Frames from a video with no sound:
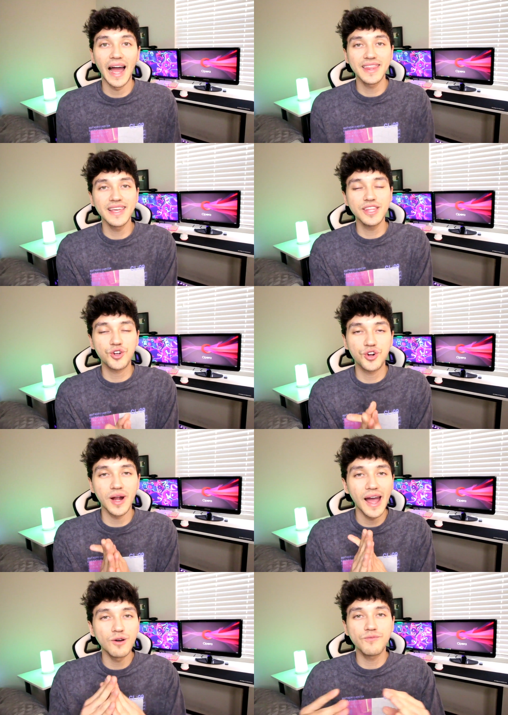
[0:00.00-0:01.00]
I think the
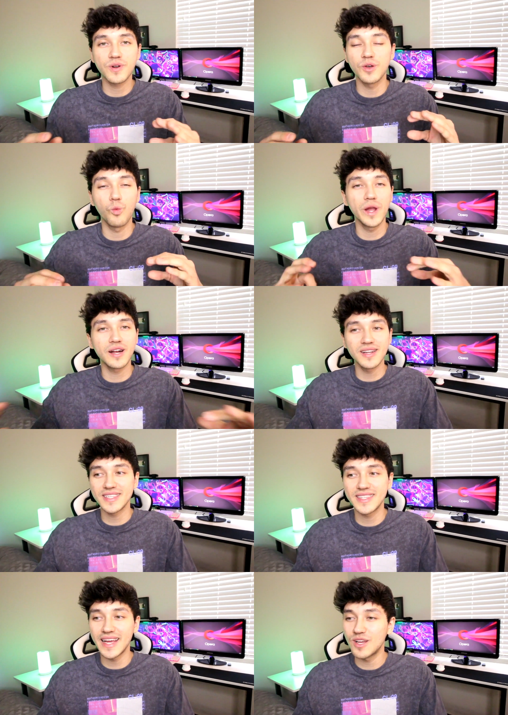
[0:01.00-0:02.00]
crown for the
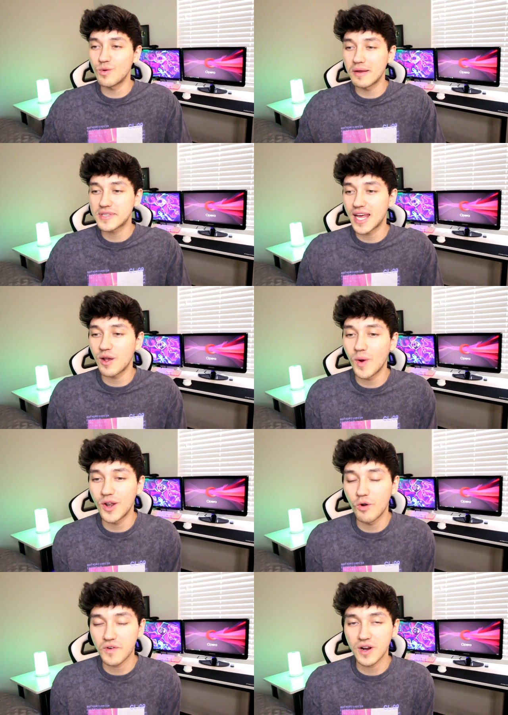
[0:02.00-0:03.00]
weirdest dating website I went
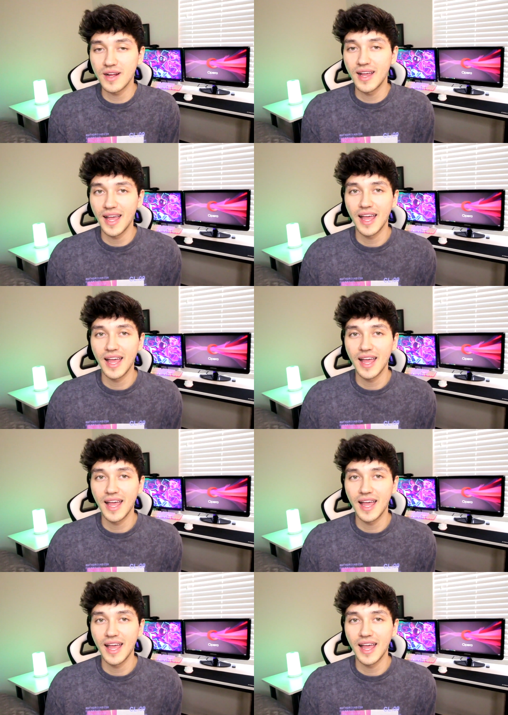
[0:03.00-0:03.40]
over